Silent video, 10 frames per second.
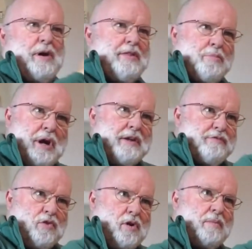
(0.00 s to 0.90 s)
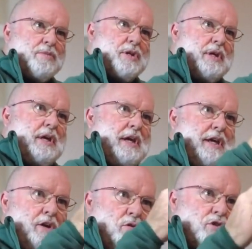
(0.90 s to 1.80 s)
the way the brain forms.
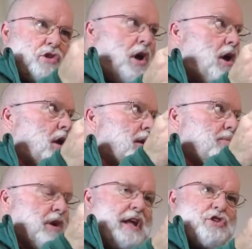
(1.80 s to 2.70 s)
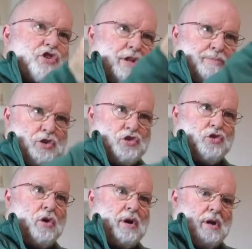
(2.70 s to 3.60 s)
It knows tall in relationship to
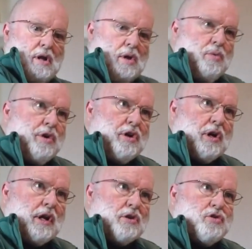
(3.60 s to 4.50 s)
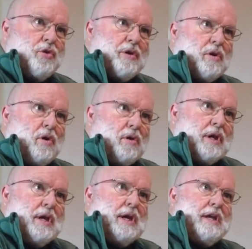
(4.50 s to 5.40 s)
short mm. when you're a little two year old.
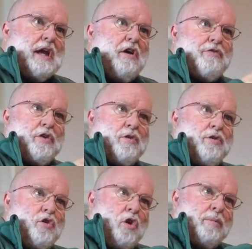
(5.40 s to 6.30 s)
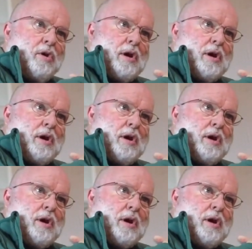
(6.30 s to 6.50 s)
Now, for normal